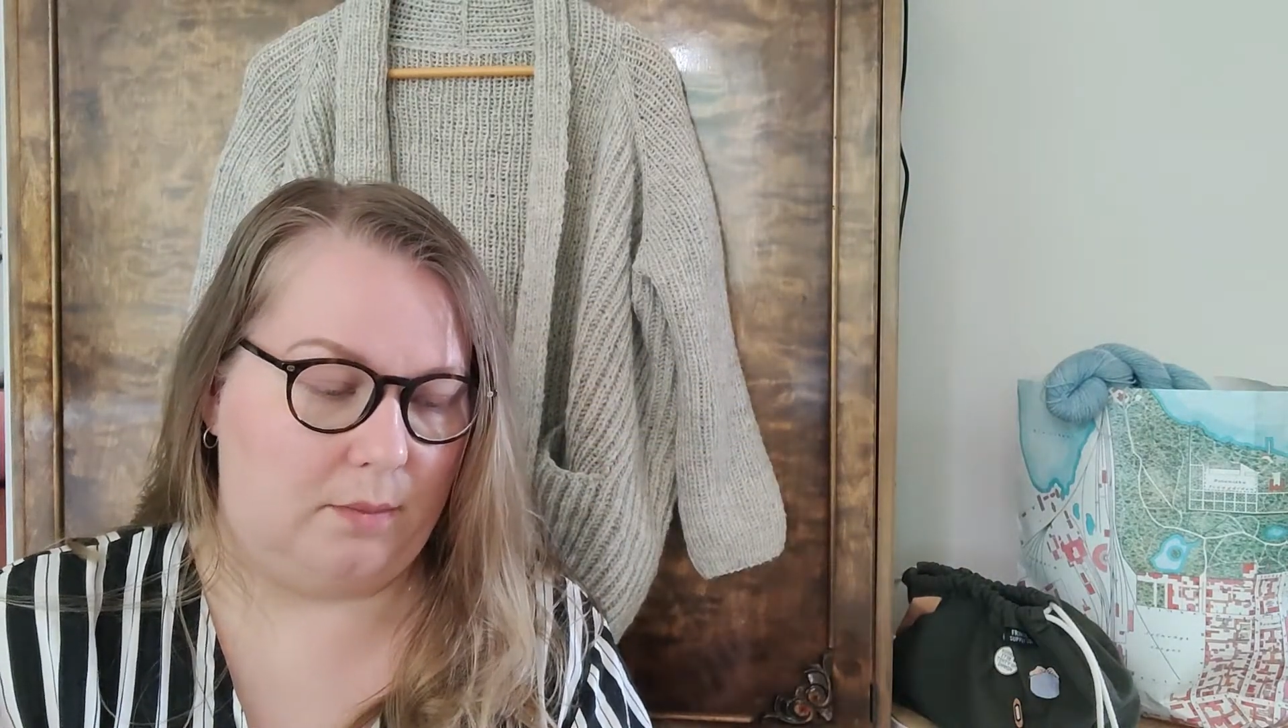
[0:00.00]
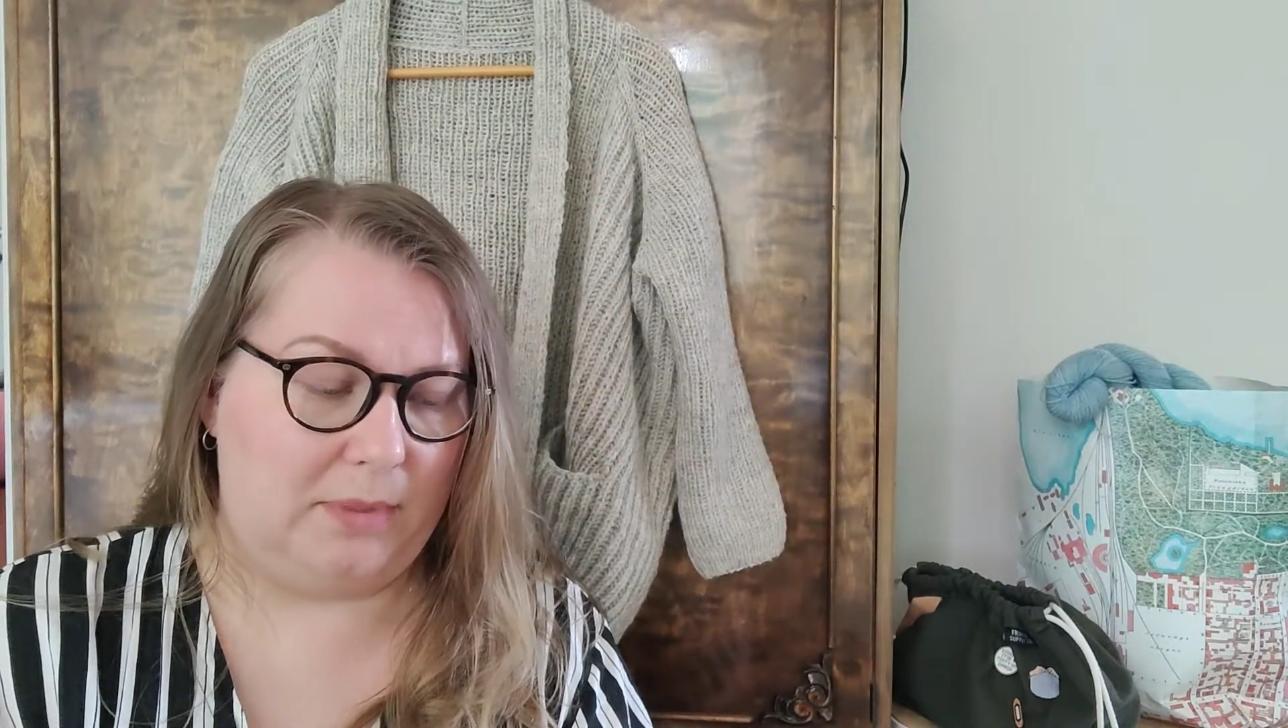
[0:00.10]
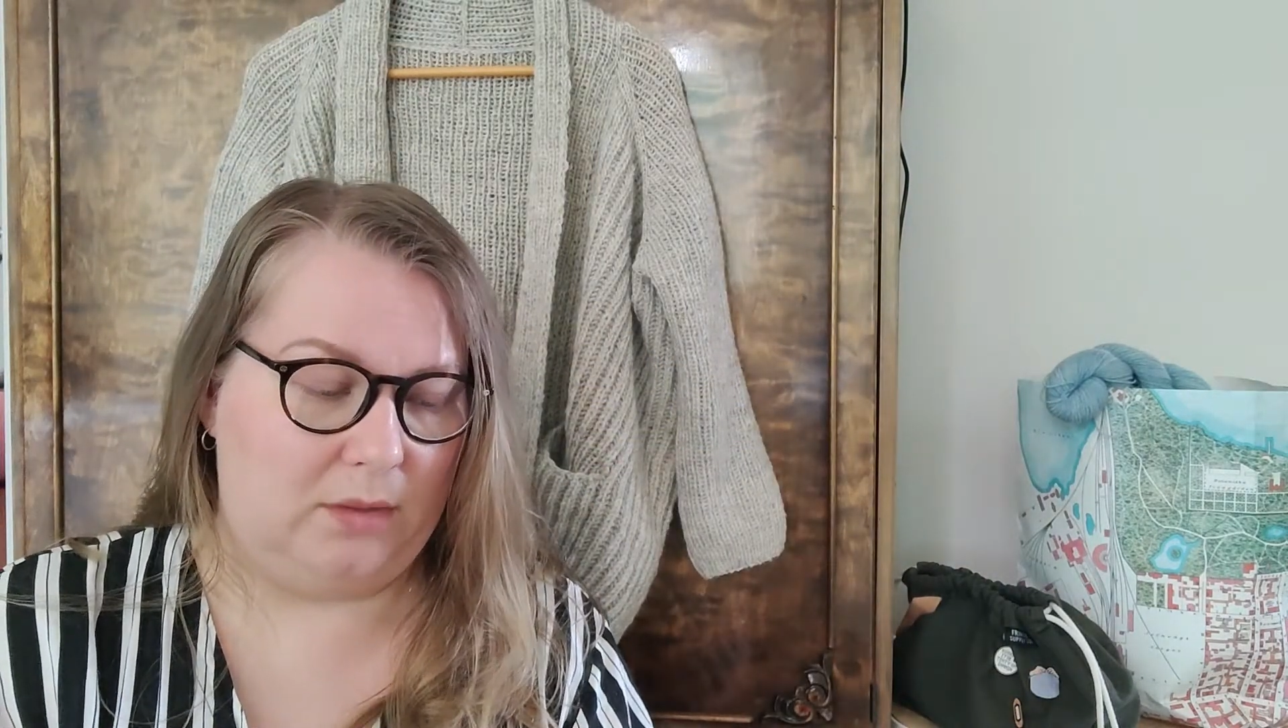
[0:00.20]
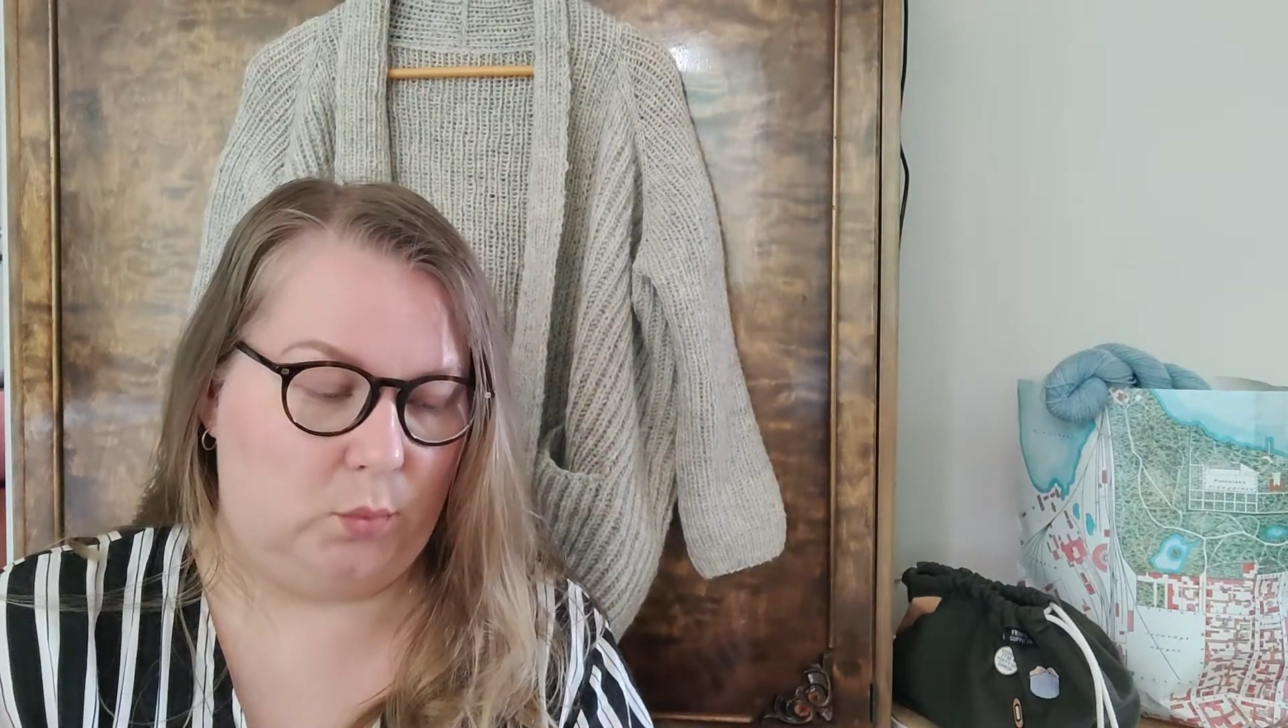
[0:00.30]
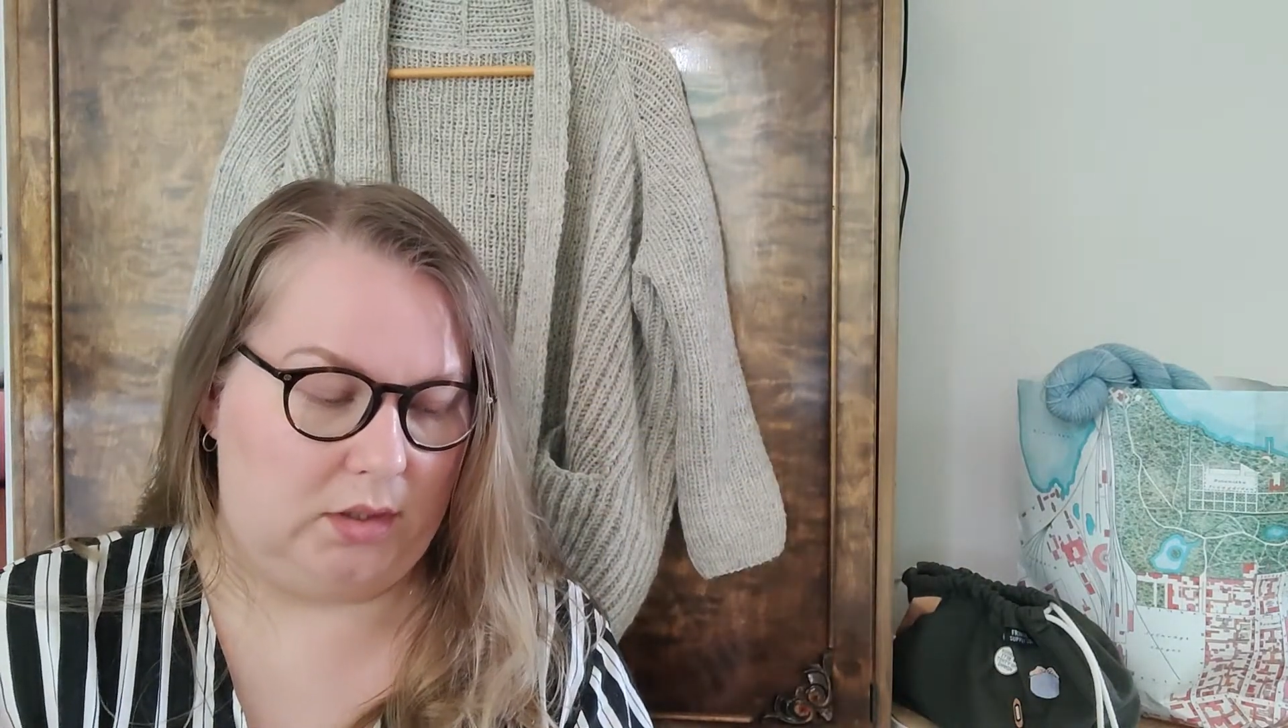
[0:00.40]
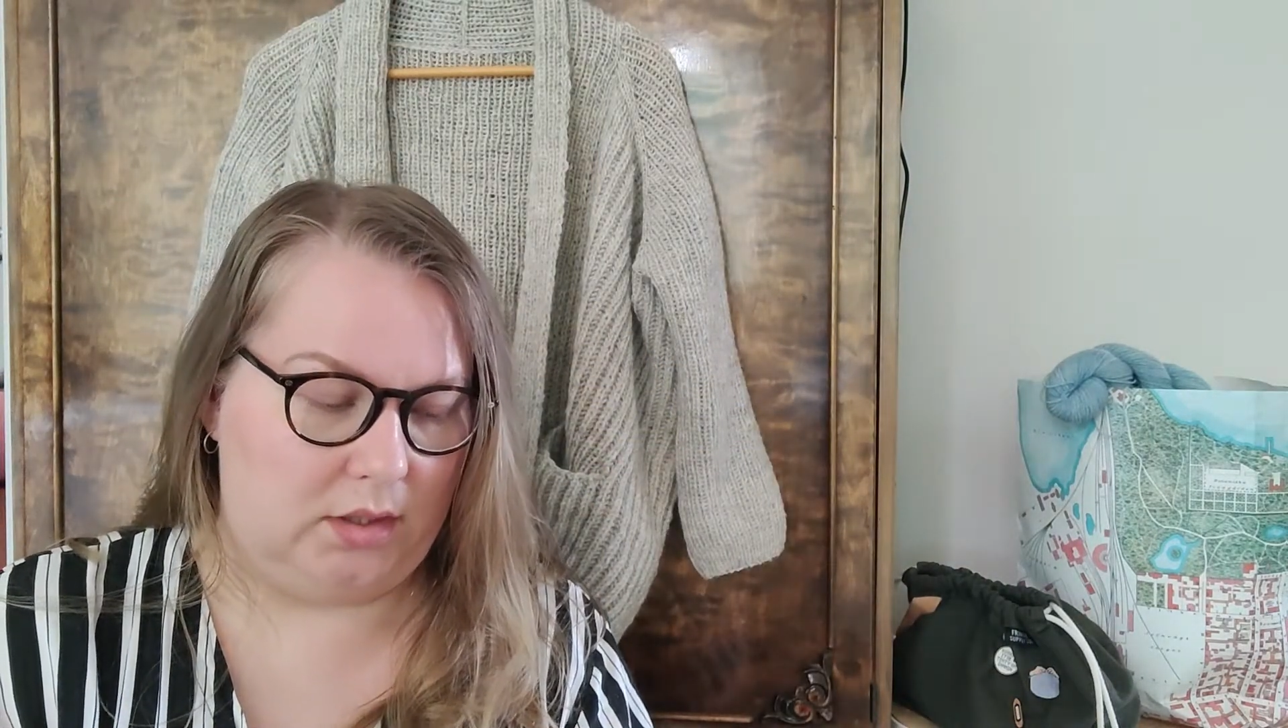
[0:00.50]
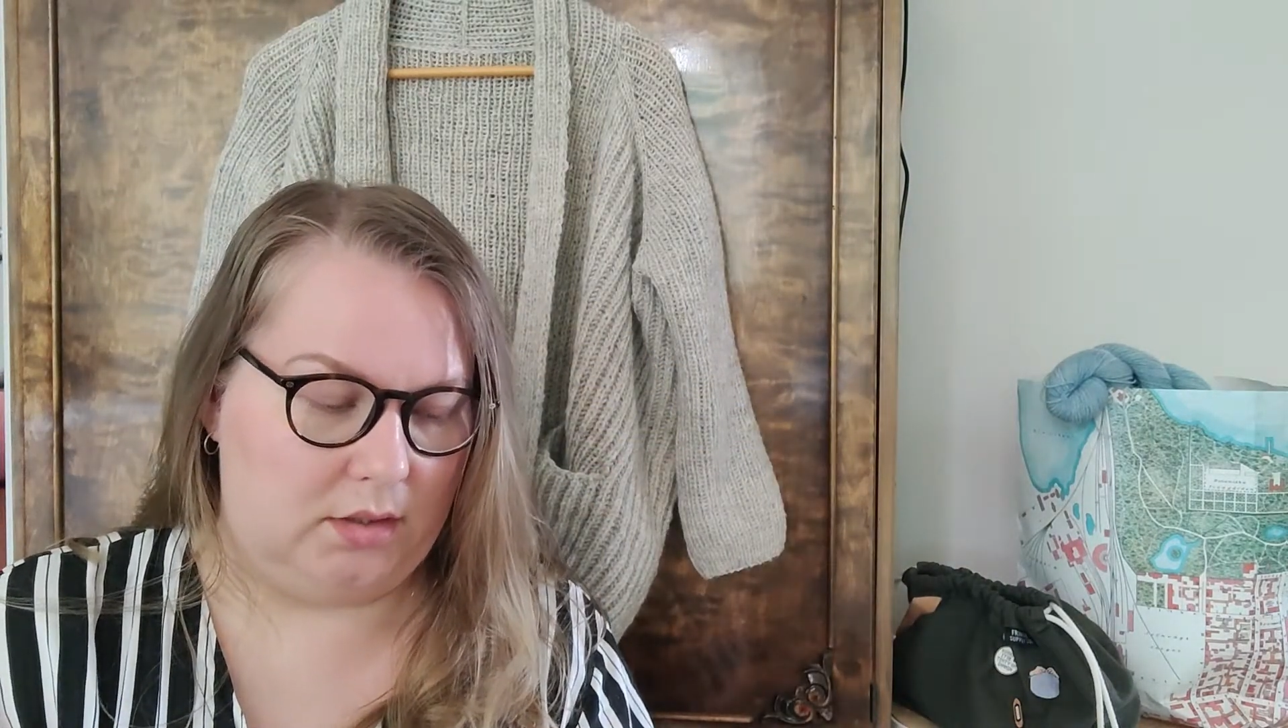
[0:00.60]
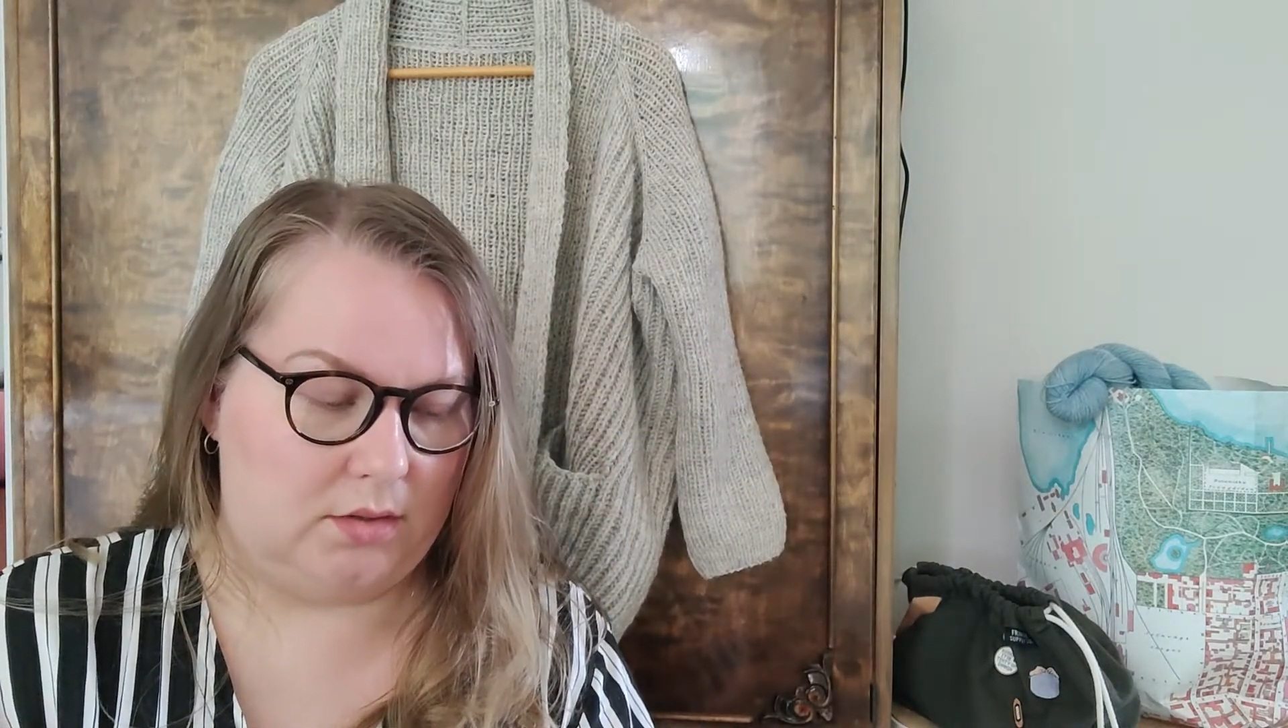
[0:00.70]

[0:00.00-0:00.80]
been wanting